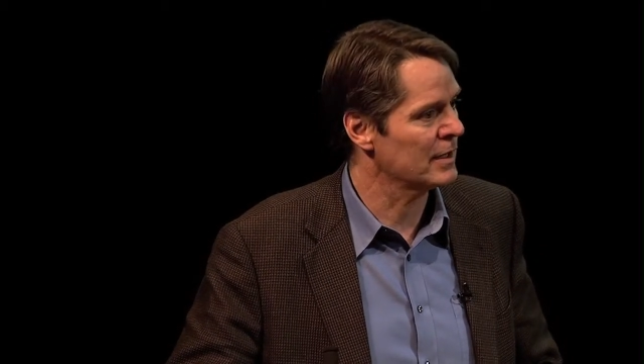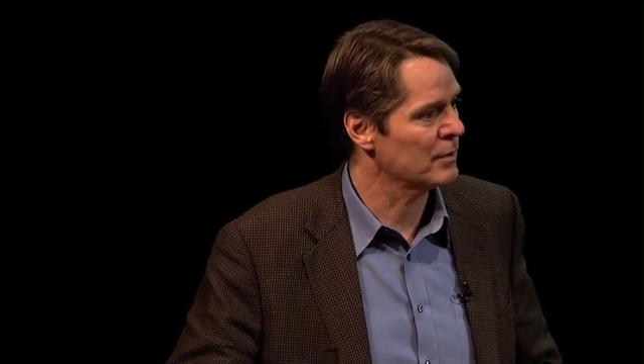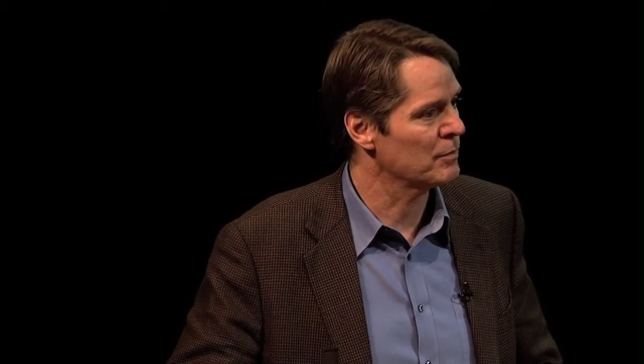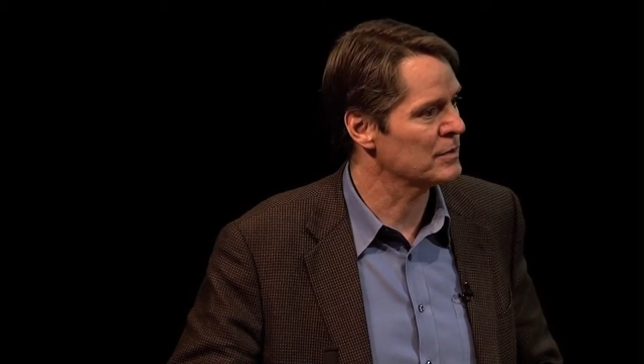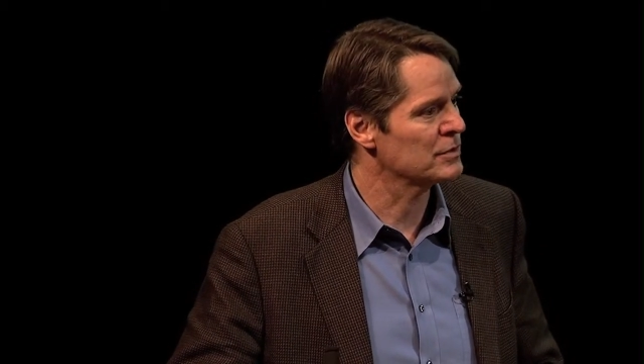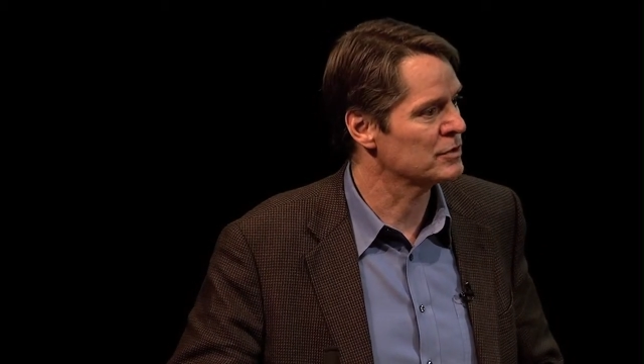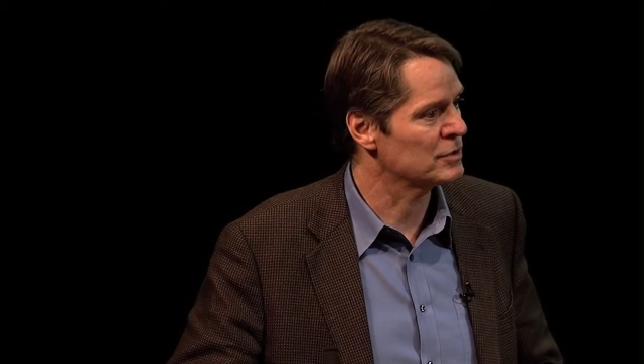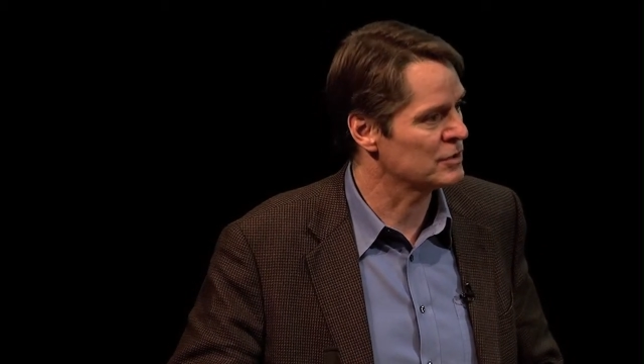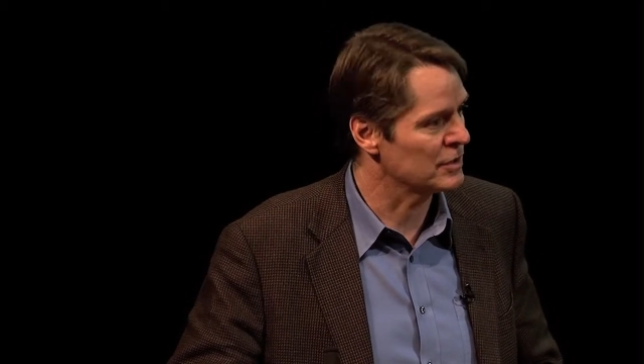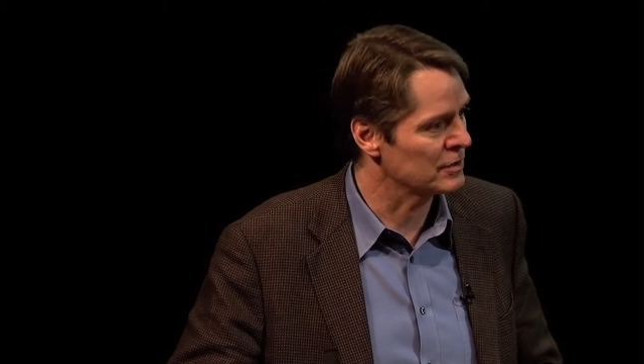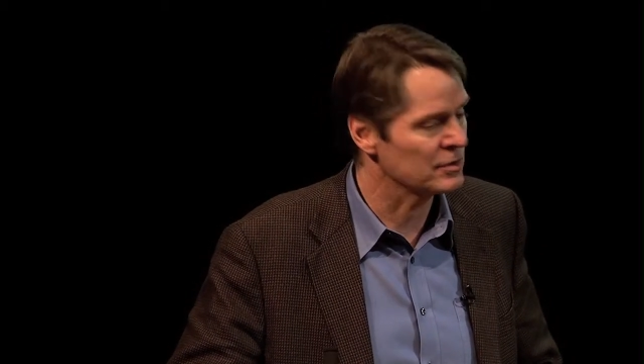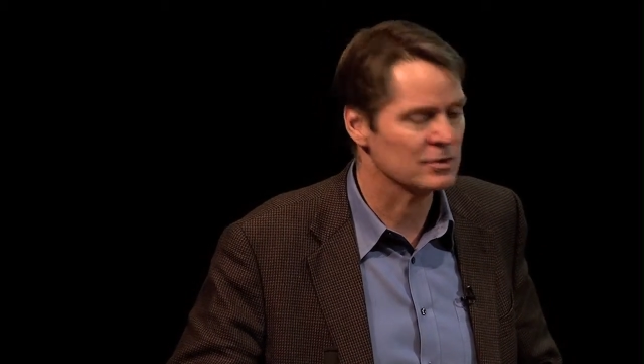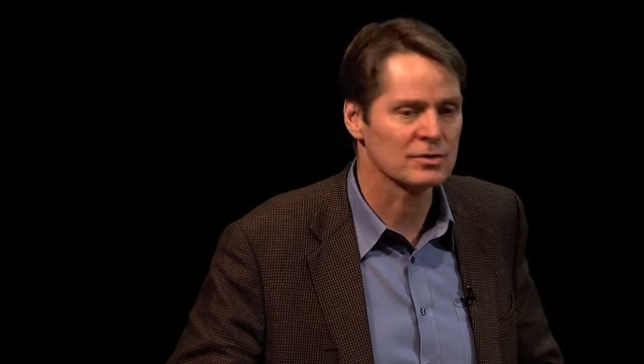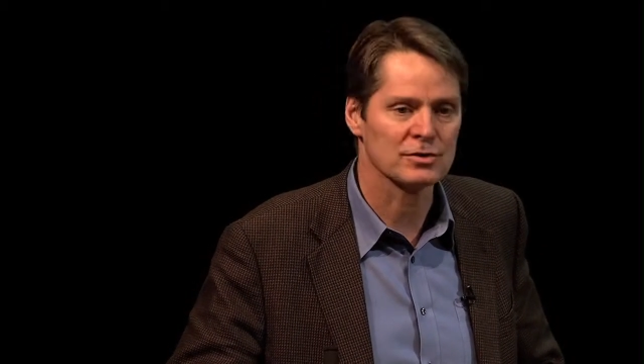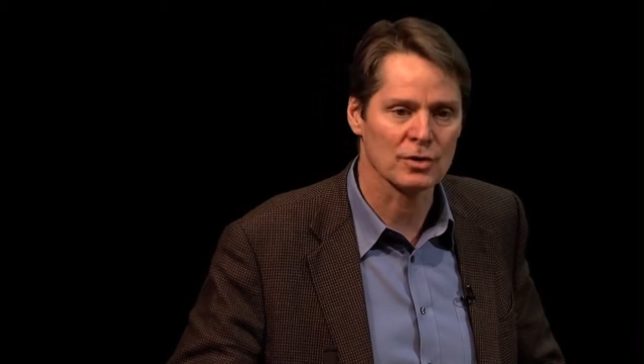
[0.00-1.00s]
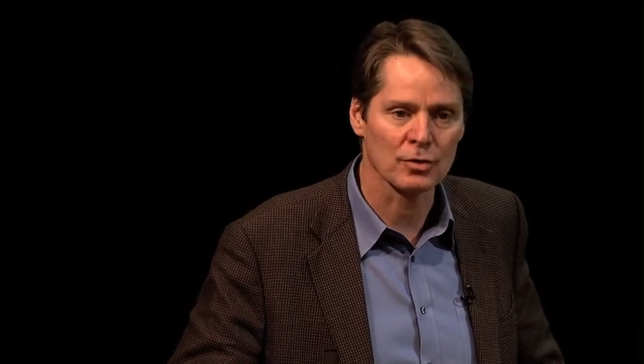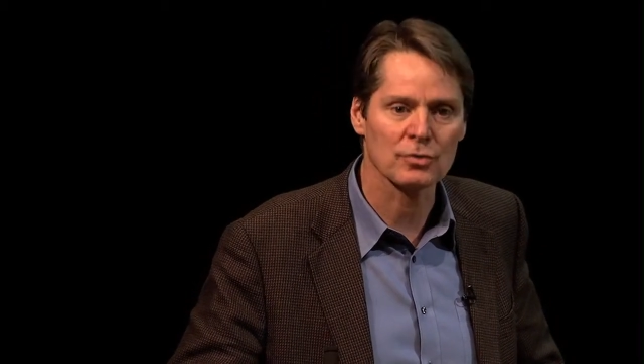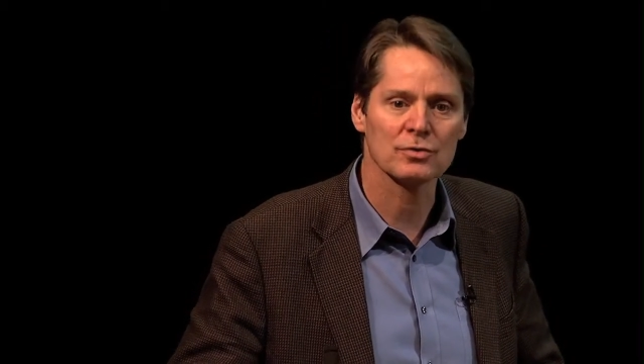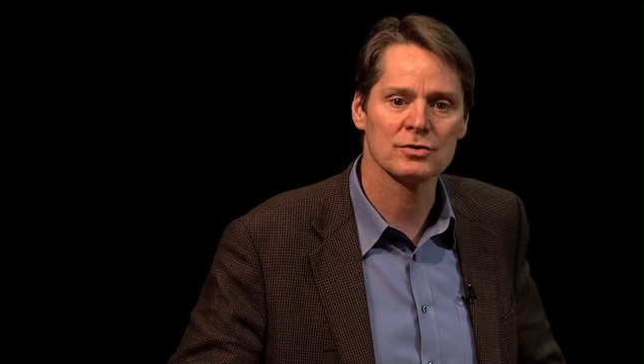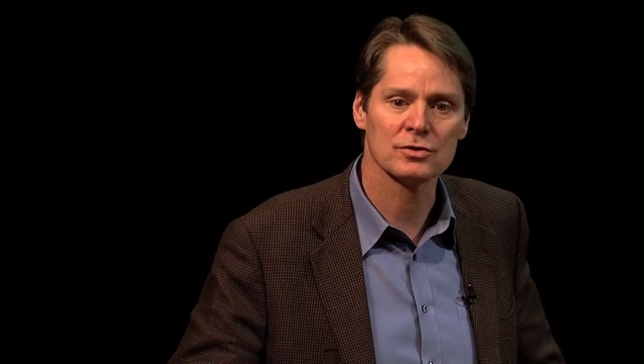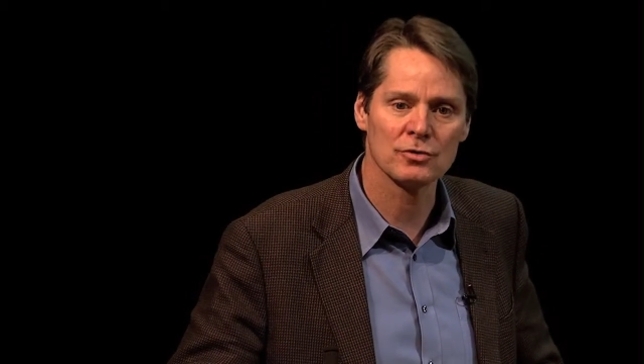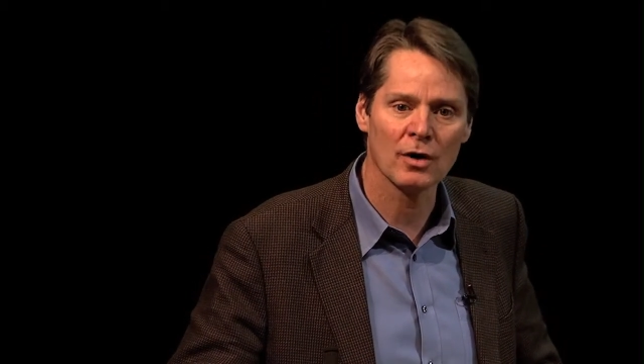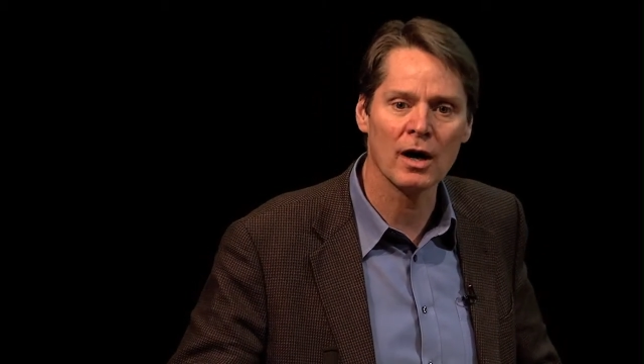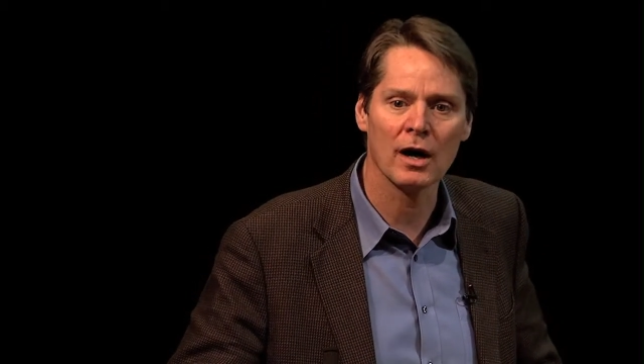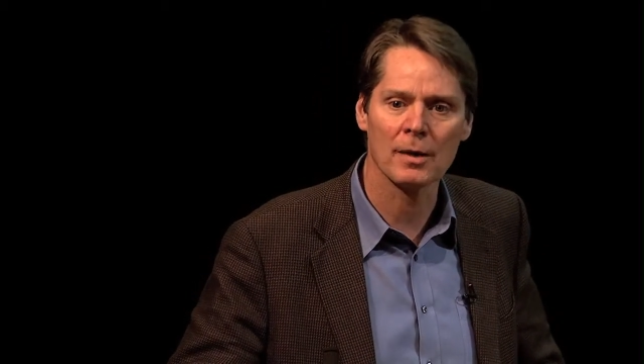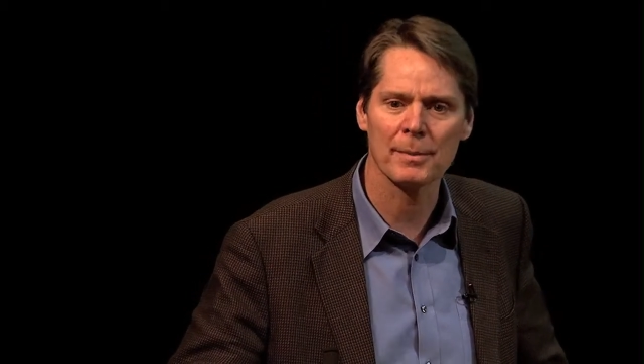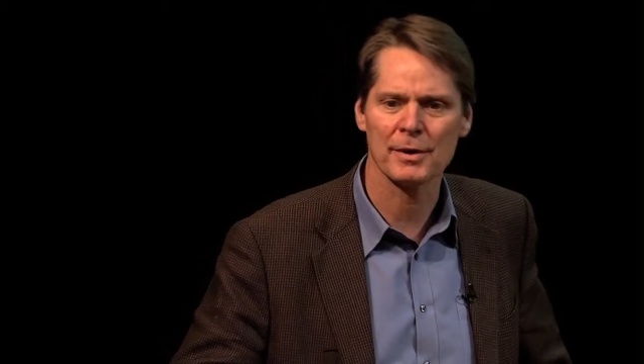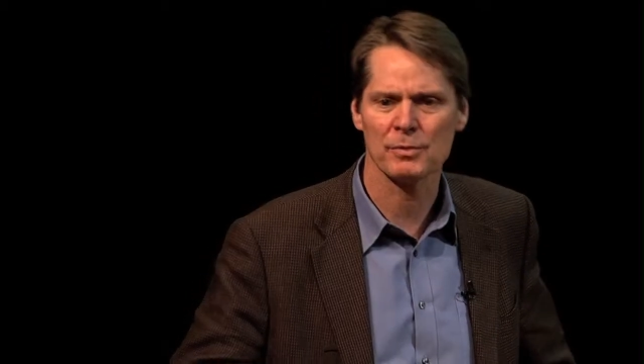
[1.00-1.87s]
that it was just so strong.